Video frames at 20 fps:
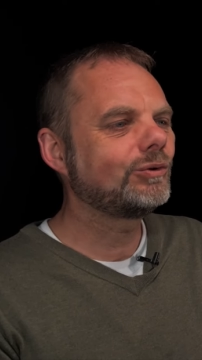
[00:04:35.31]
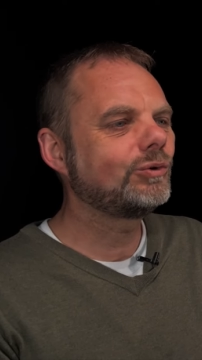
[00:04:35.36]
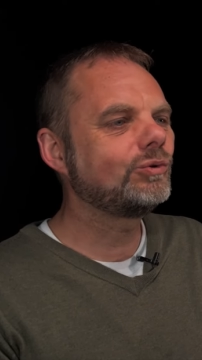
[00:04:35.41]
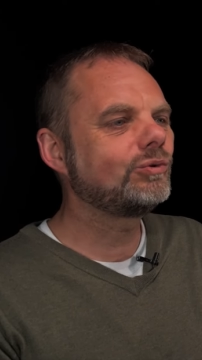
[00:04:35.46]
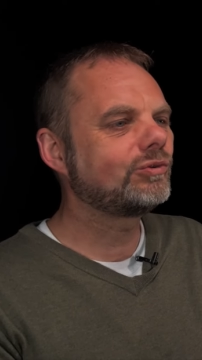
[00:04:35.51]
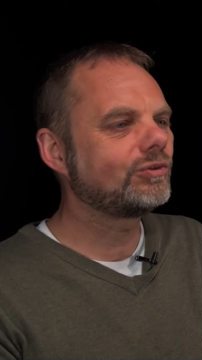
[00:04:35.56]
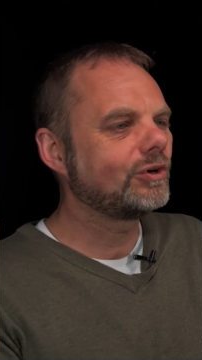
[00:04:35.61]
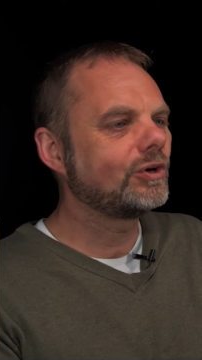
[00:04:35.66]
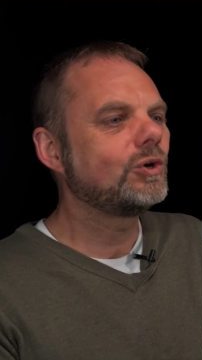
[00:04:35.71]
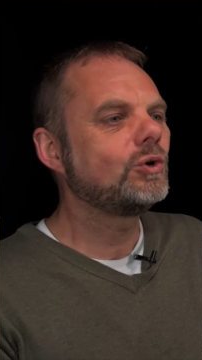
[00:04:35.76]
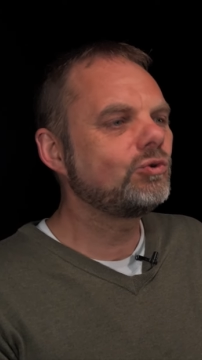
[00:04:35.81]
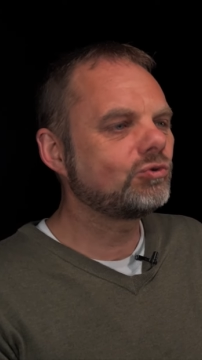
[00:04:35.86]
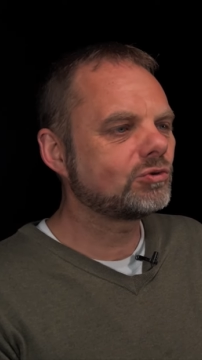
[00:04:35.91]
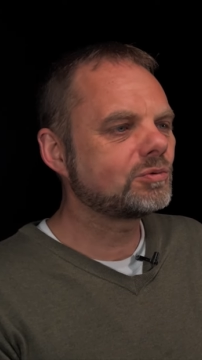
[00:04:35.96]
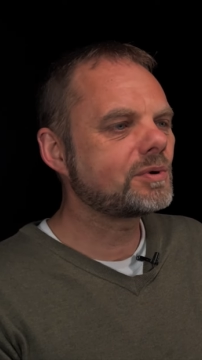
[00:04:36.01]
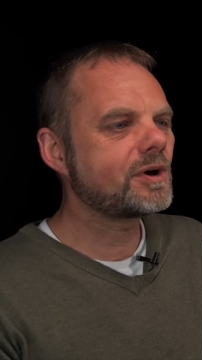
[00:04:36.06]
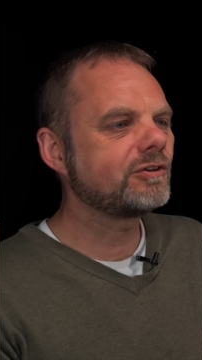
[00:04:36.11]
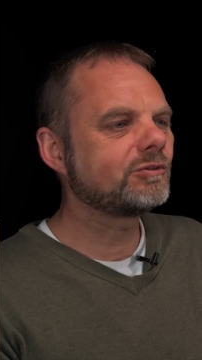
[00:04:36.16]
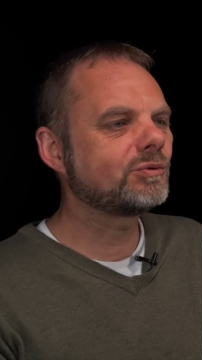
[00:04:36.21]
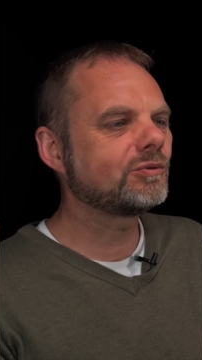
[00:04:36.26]
Who's
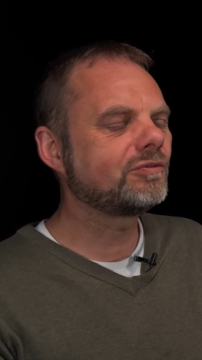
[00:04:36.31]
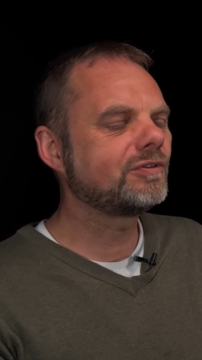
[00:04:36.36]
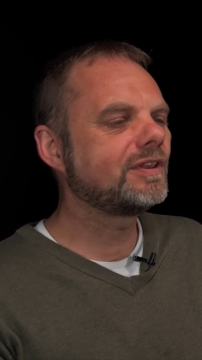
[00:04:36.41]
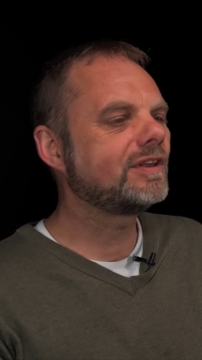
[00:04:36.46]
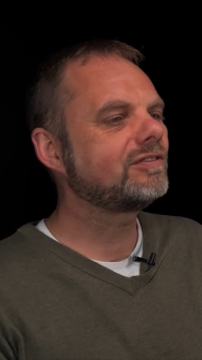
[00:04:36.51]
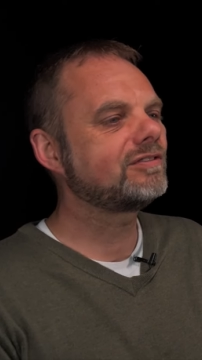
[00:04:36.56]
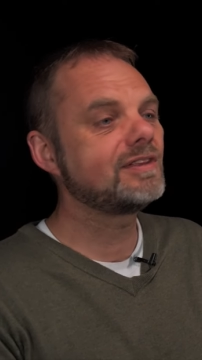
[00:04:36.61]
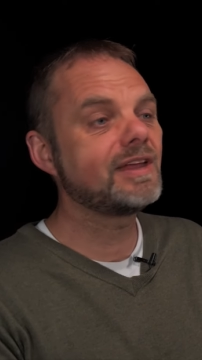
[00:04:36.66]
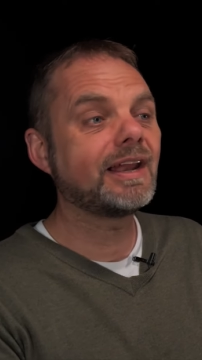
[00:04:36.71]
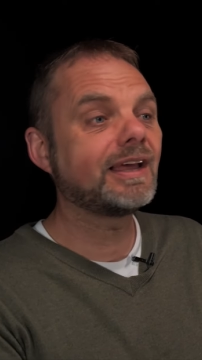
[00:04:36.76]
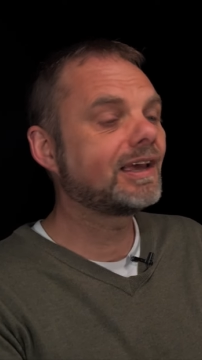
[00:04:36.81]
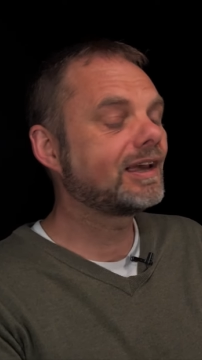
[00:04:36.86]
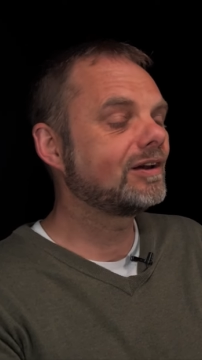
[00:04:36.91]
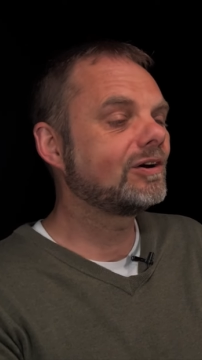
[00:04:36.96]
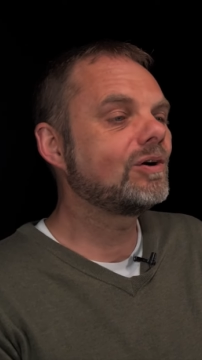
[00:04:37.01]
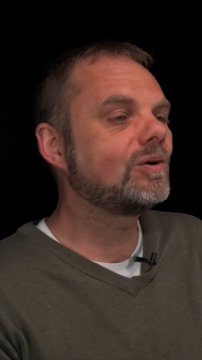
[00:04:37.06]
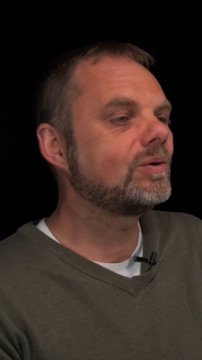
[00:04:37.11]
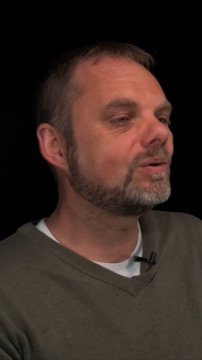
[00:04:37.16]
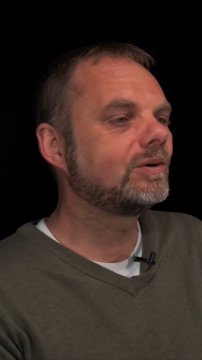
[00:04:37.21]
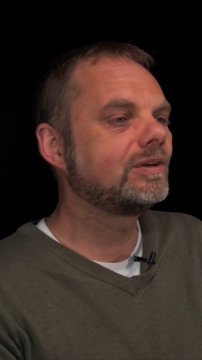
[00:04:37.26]
responsible for this? And then I can
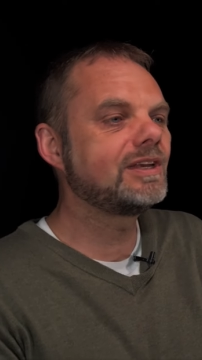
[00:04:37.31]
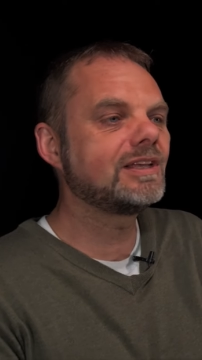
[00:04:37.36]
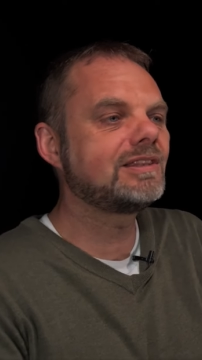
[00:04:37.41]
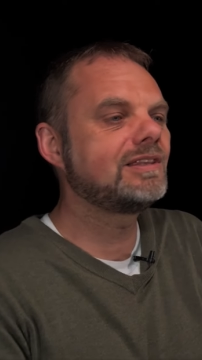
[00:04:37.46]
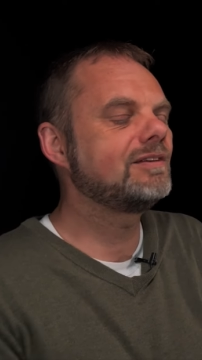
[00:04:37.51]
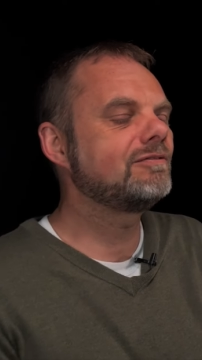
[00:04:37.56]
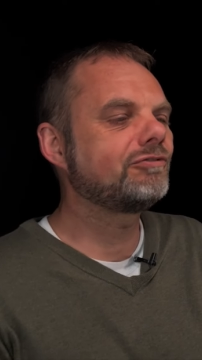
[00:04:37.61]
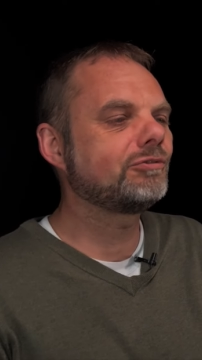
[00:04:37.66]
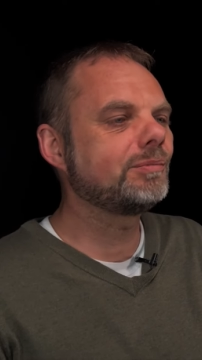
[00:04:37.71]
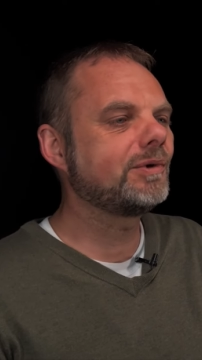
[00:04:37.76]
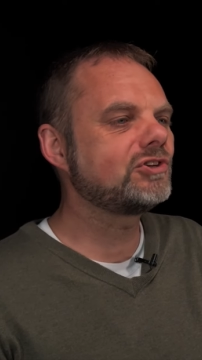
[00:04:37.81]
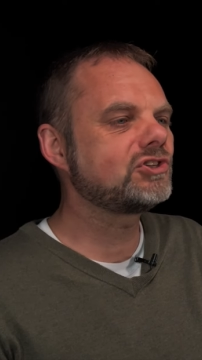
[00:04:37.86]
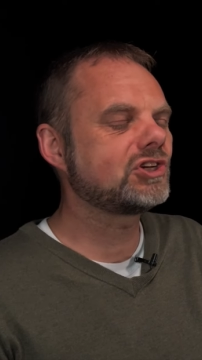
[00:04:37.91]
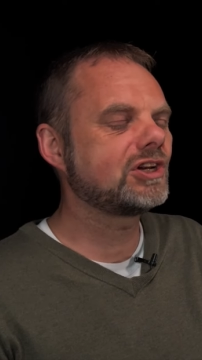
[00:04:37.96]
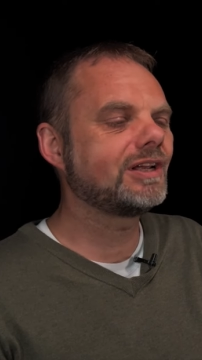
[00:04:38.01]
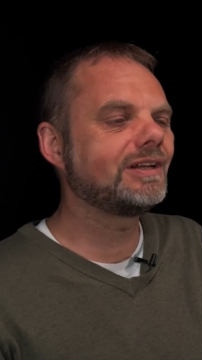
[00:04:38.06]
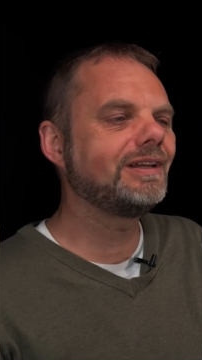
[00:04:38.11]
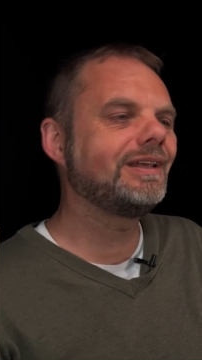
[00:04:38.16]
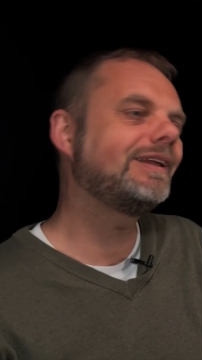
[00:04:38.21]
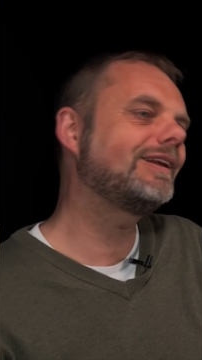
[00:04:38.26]
go get the information
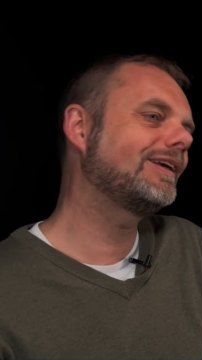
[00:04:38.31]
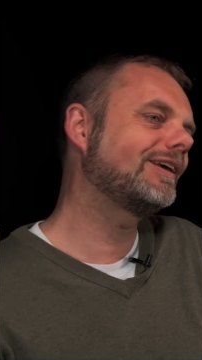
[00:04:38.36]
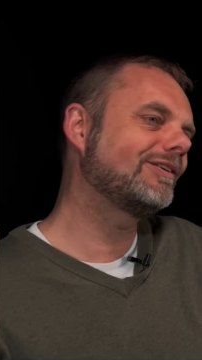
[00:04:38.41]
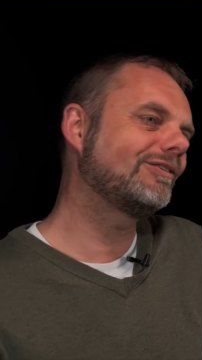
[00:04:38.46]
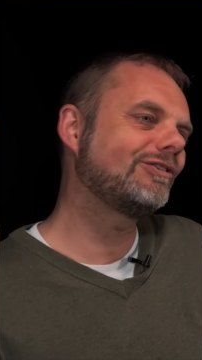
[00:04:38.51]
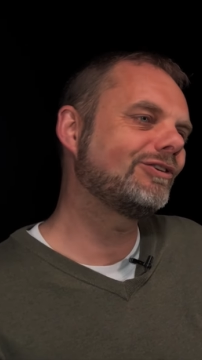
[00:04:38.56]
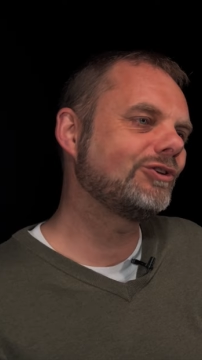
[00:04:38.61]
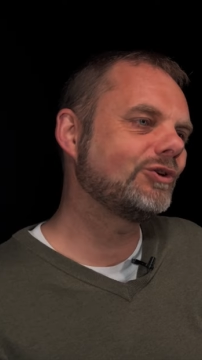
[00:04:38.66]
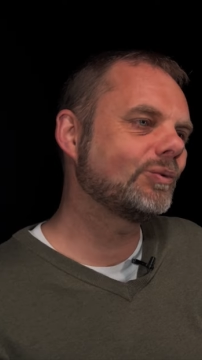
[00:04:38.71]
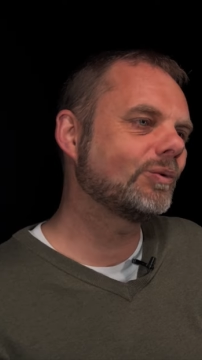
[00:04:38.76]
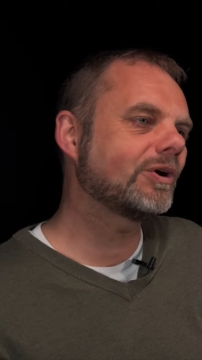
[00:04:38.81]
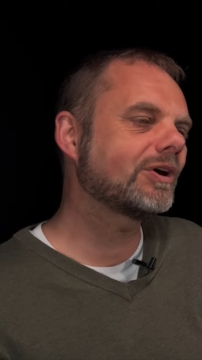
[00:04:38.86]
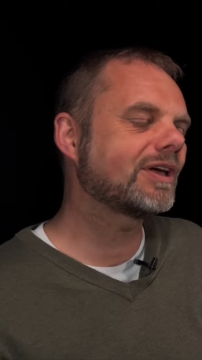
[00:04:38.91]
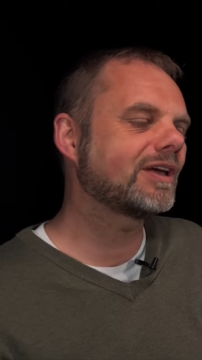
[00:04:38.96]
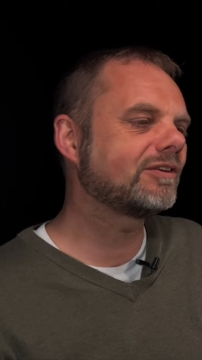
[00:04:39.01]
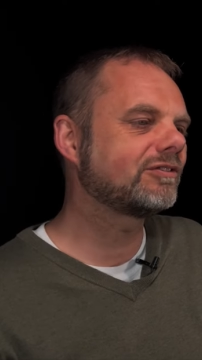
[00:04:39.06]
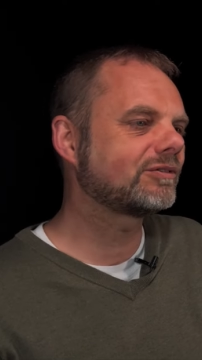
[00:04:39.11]
I need and continue working.